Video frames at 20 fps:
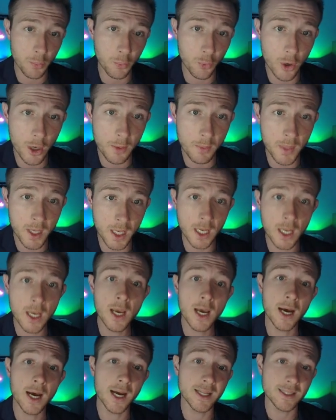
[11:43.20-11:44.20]
an appointment
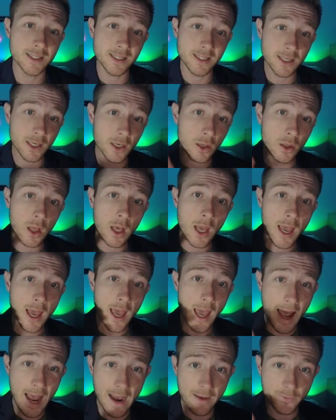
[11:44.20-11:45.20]
until
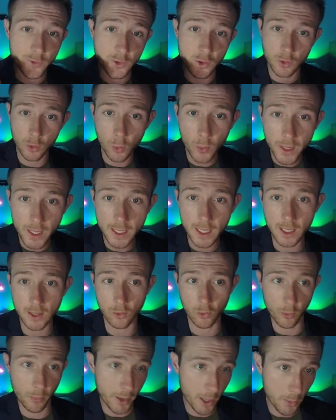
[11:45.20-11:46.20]
after the
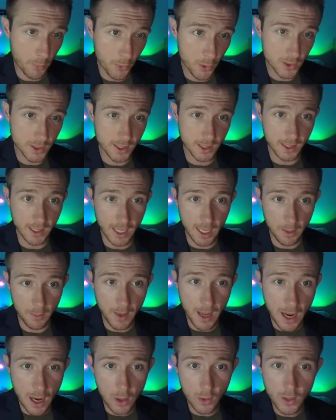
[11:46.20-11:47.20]
weekend. The repair person
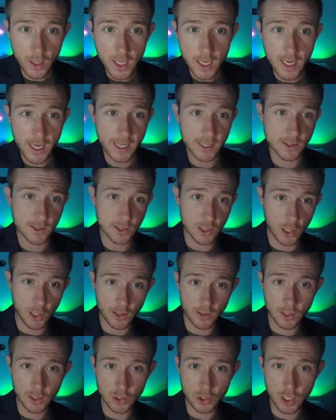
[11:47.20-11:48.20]
came out and
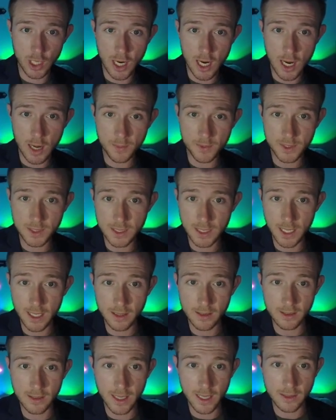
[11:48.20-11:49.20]
started the job,
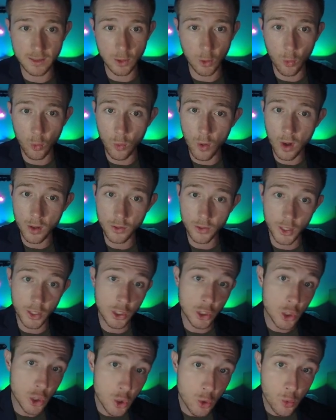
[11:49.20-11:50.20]
said that the
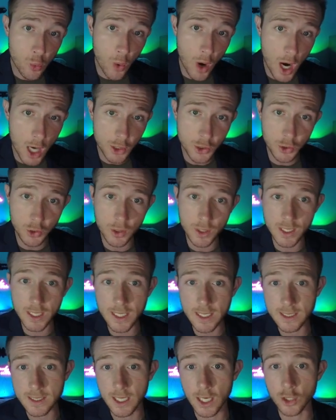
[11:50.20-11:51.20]
new washer
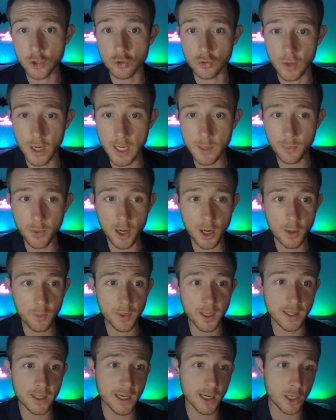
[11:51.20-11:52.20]
needs a drain
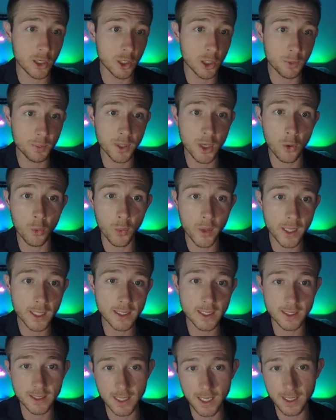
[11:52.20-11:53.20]
pump, and then it could be a
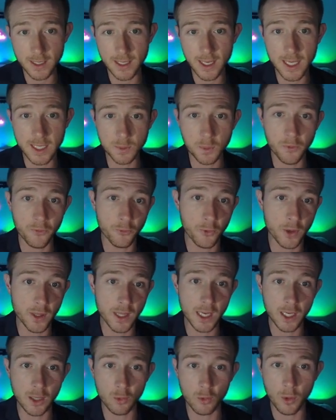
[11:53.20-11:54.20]
week to 10 days before
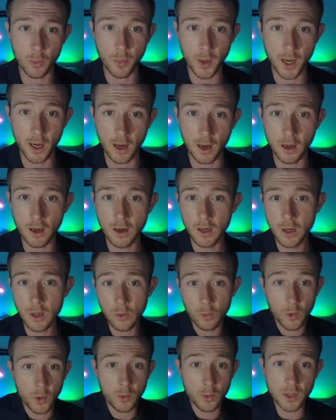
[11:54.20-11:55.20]
they can repair.
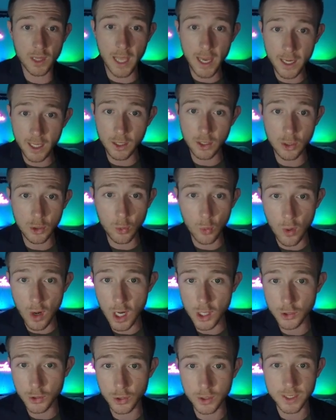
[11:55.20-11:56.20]
We would like a new
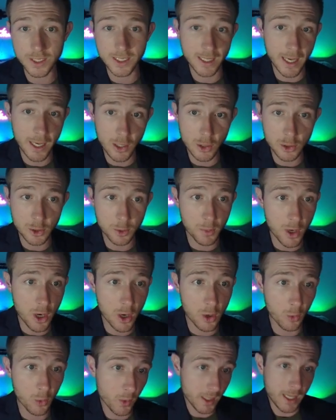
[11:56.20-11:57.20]
washer today or
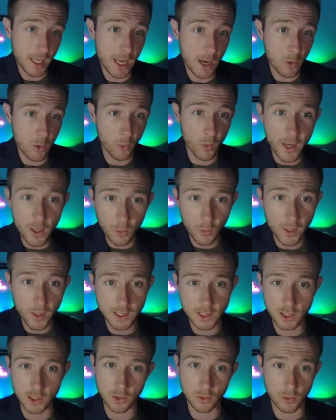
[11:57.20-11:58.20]
tomorrow. We can't wait a
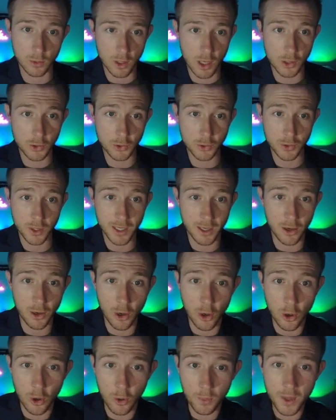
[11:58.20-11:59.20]
week to do laundry in a
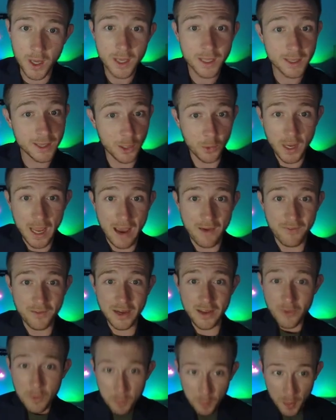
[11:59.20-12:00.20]
home that we
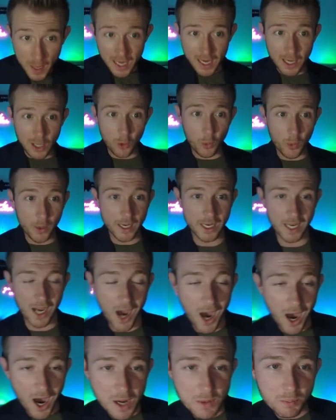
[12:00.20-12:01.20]
haven't even been in a
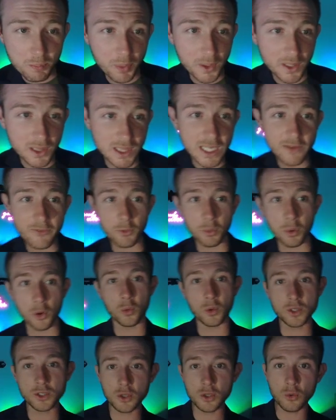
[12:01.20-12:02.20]
week.
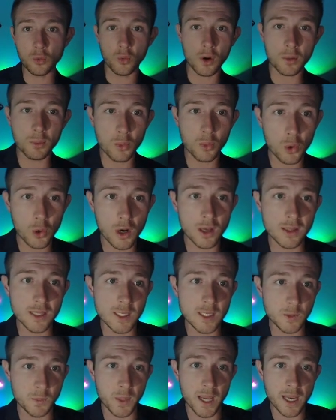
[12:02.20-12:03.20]
Unbelievable. We'll do one more on
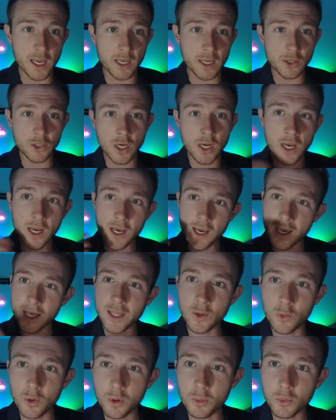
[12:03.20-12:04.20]
this page,
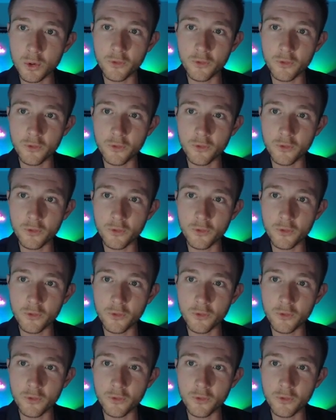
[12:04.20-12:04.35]
and then we'll